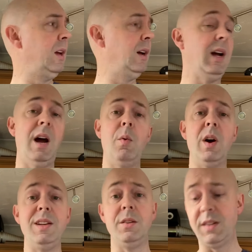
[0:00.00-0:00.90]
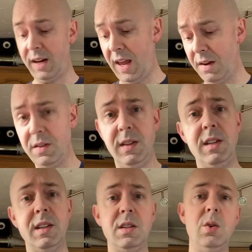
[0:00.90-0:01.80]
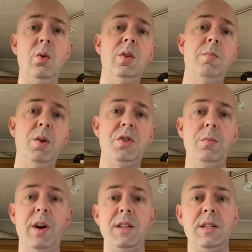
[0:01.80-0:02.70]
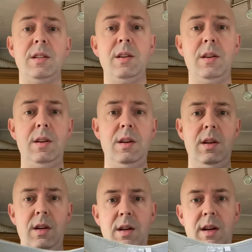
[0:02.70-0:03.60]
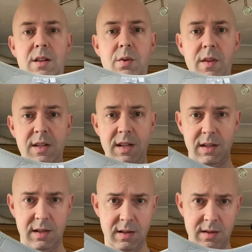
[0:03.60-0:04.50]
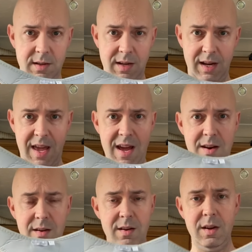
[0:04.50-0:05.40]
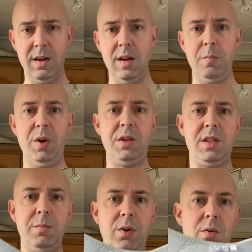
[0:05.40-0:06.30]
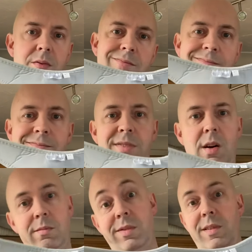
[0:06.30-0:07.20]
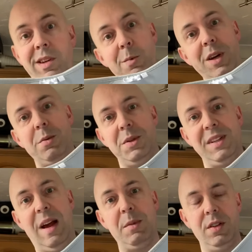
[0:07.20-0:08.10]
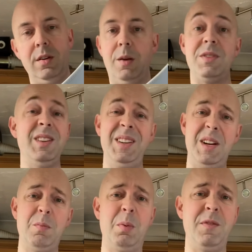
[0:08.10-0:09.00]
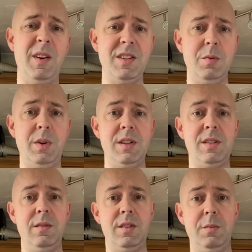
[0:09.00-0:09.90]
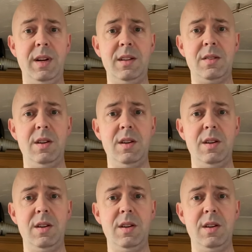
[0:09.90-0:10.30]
And what I do is I encountered these things called posture braces. That's what this is. Again, purchasable from the ubiquitous Amazon. I'm certain you can probably find someone else.